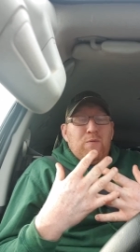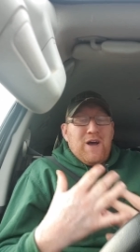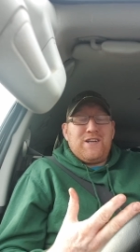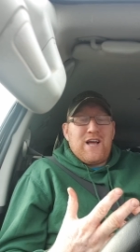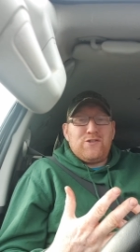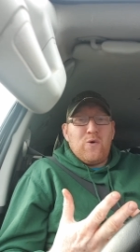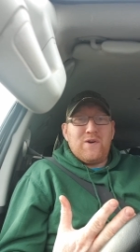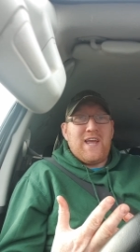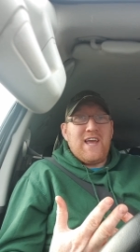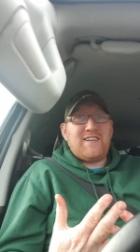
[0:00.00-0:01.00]
I don't
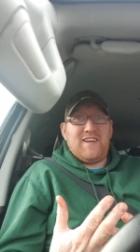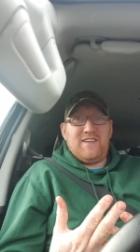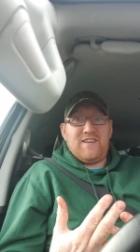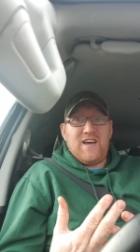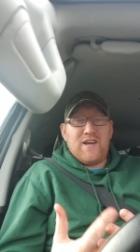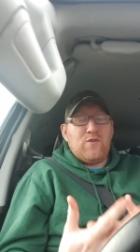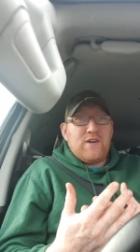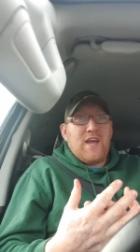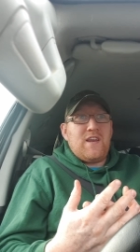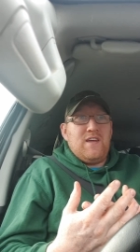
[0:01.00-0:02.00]
get it. I don't
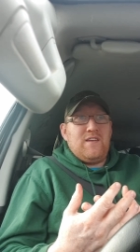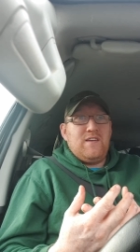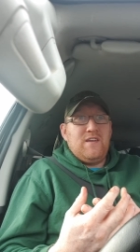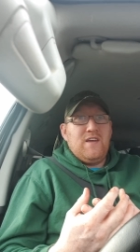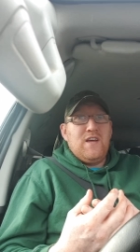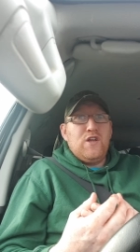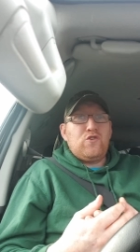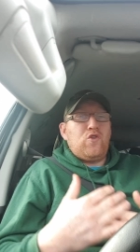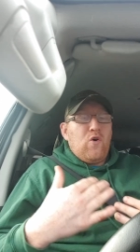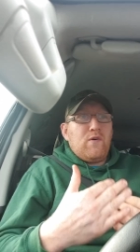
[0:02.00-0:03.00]
get it.
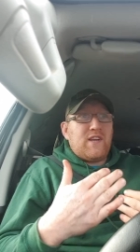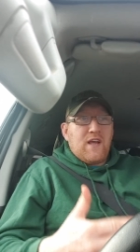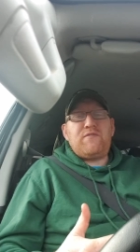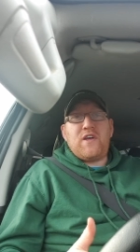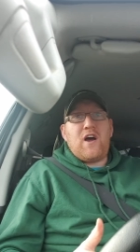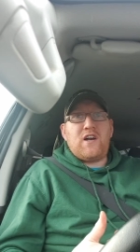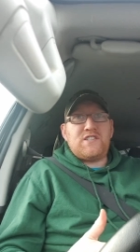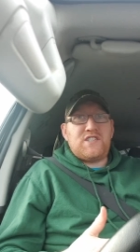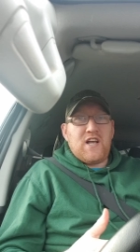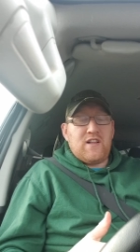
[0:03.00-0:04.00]
Don't give the hard
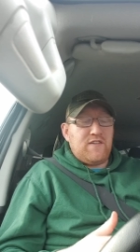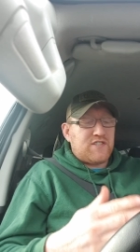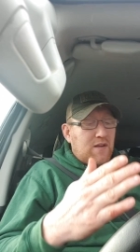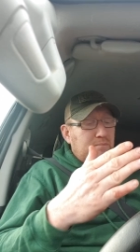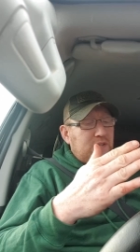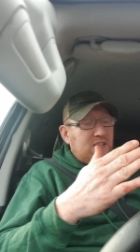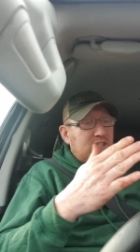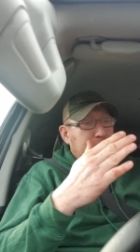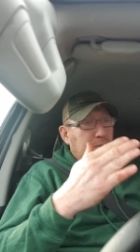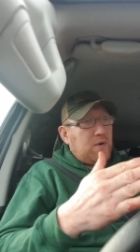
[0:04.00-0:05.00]
sell. If somebody
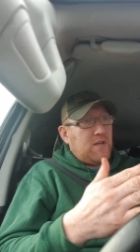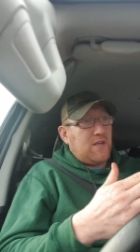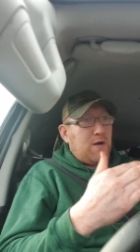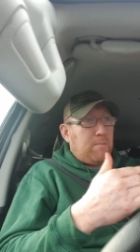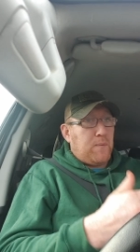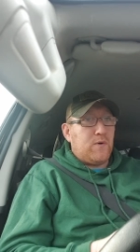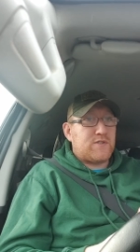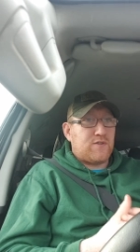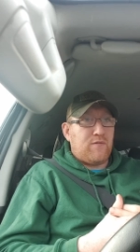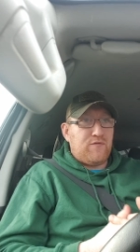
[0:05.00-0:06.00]
is putting their
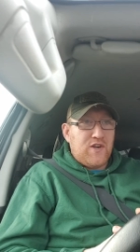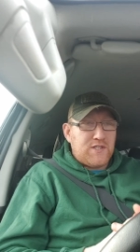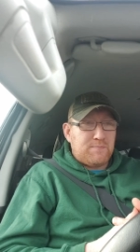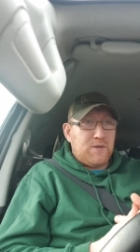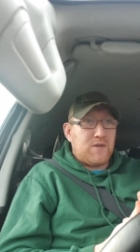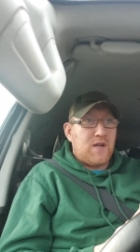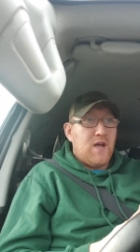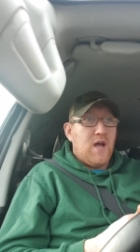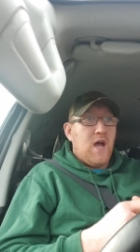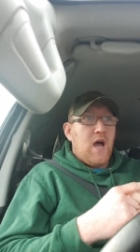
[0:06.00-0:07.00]
post on Facebook,
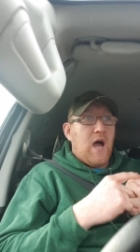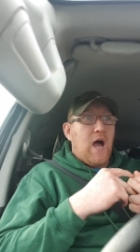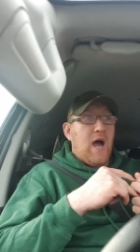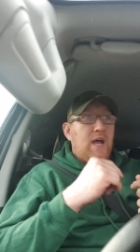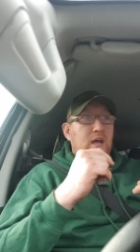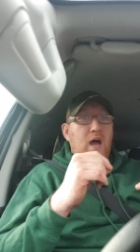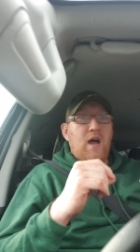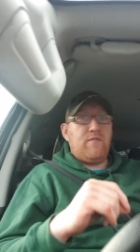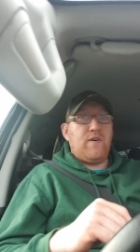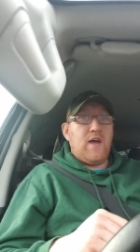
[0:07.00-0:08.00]
I
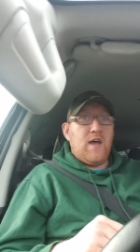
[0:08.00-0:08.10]
have